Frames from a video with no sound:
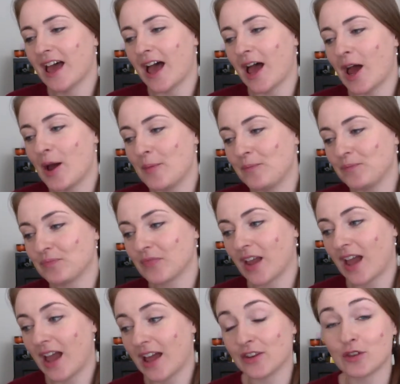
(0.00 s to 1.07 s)

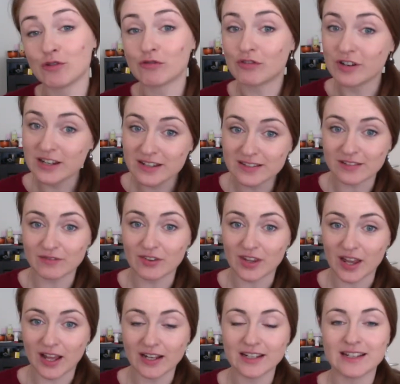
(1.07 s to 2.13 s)
And the reason for
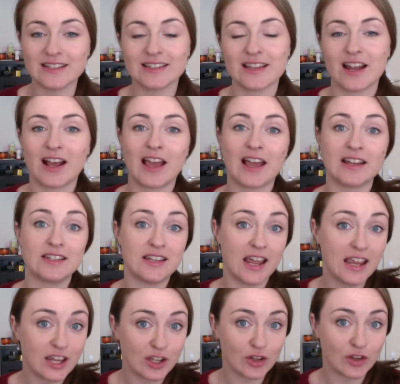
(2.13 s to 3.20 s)
that is that I had
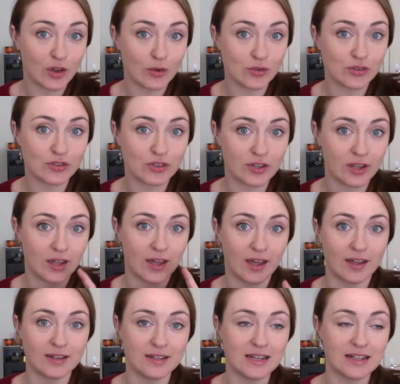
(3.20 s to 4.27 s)
taken those
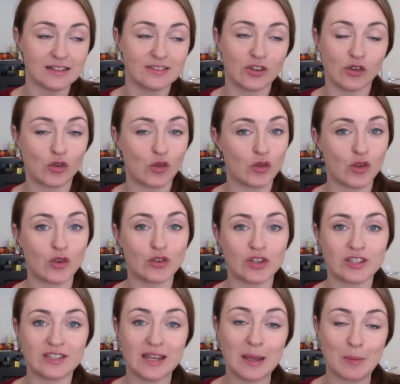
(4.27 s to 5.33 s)
needles, those are
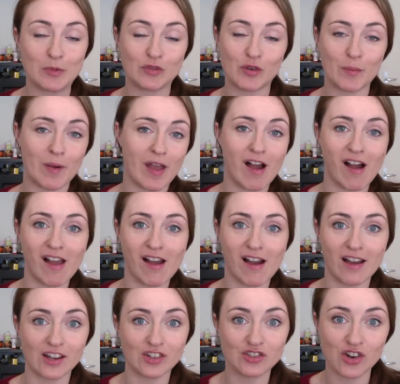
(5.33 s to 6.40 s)
tips from my
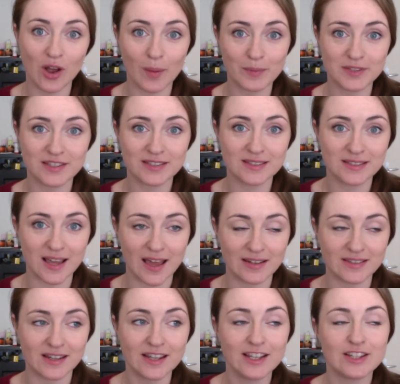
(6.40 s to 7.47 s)
Higher Sharps
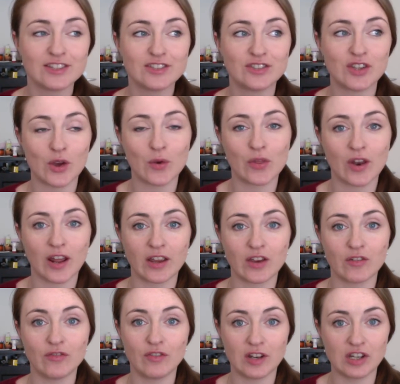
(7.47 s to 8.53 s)
set, so that I could
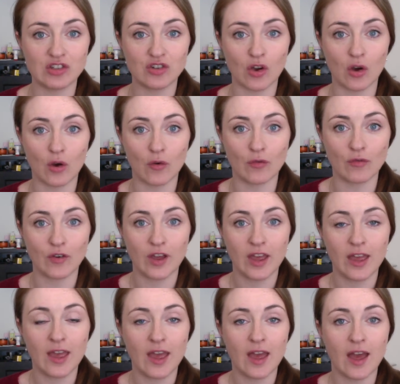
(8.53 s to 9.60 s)
finish off
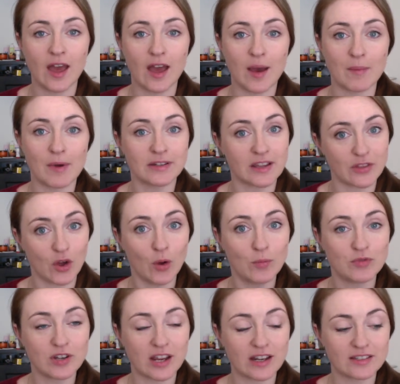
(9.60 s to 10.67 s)
another
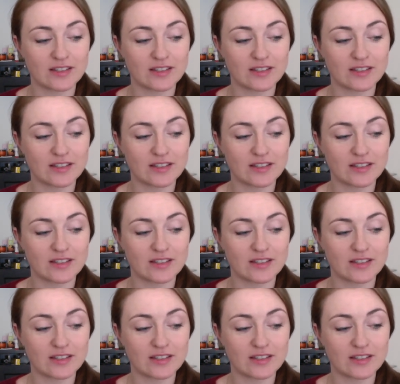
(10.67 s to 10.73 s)
object.